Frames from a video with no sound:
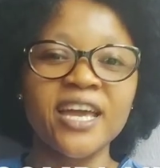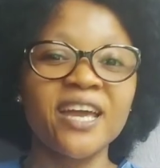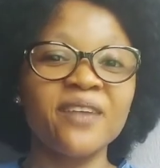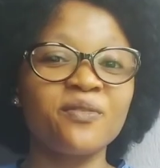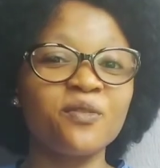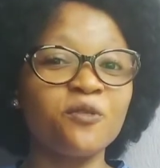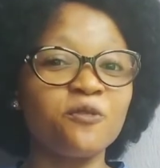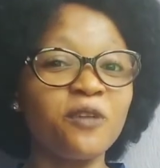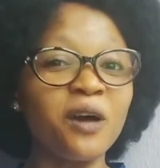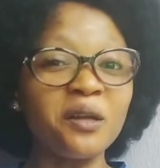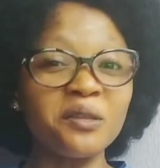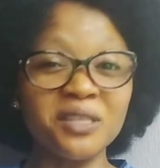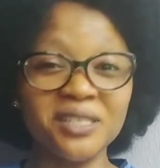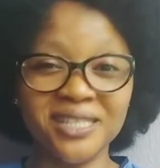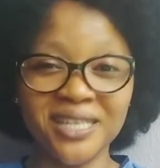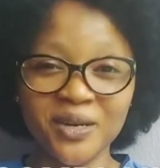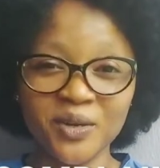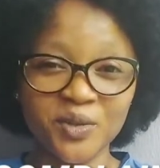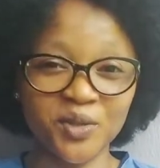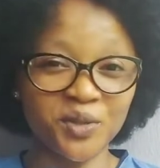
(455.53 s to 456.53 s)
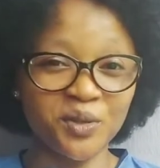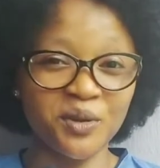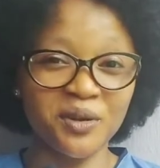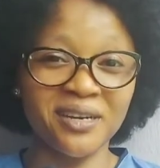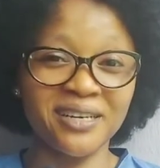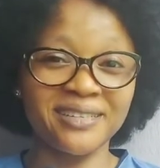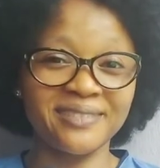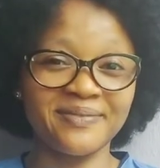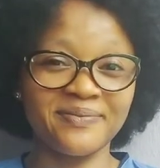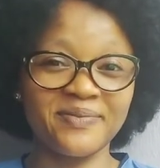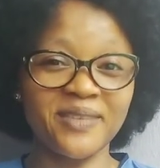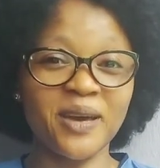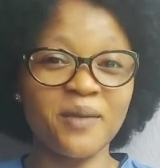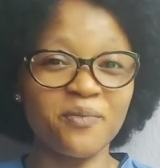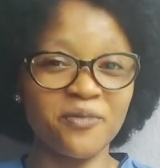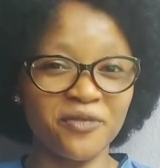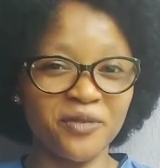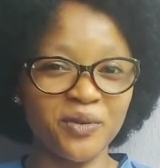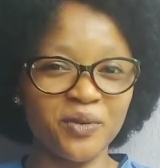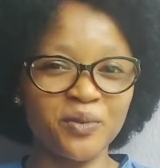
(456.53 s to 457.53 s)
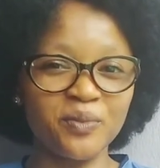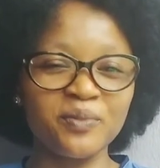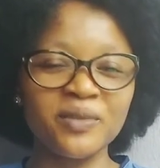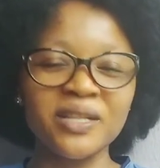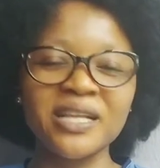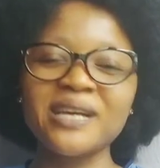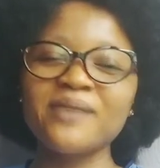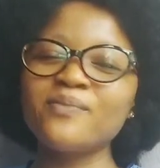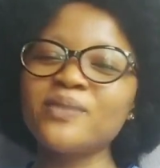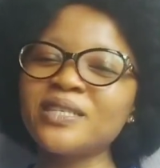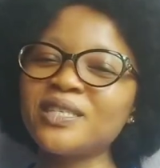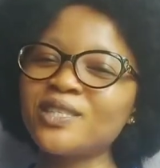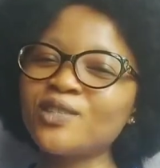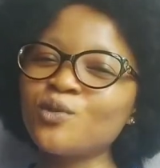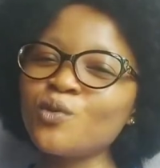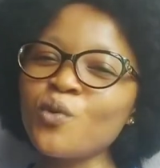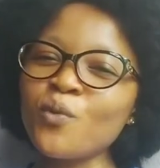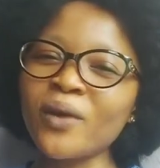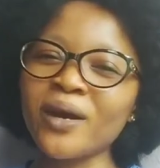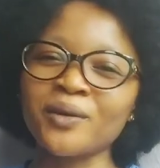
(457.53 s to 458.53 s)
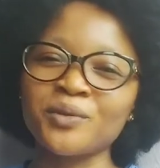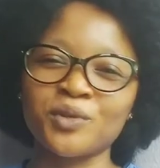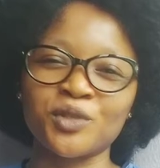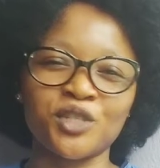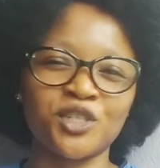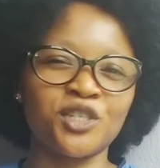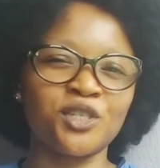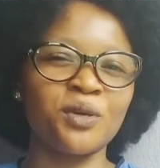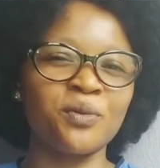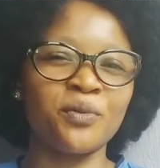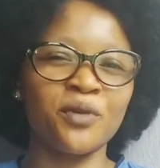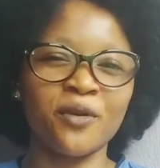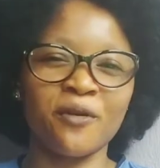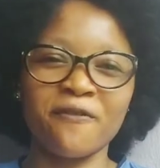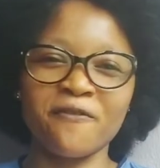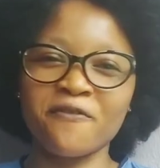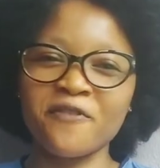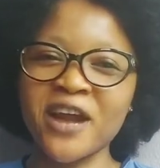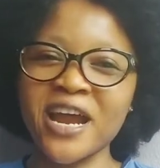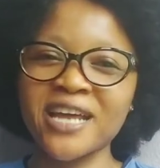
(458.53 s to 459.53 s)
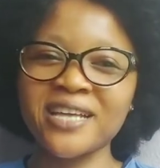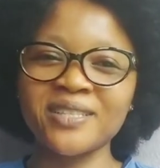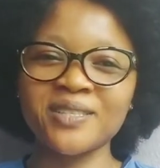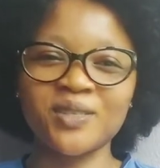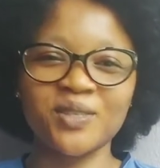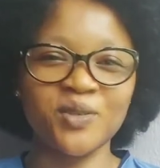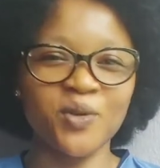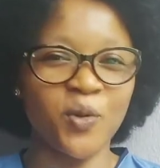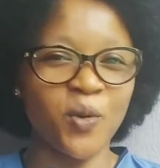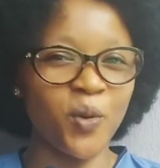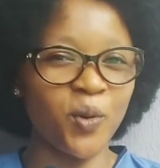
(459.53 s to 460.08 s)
If you found this health talk helpful, please do well to share with your friends, your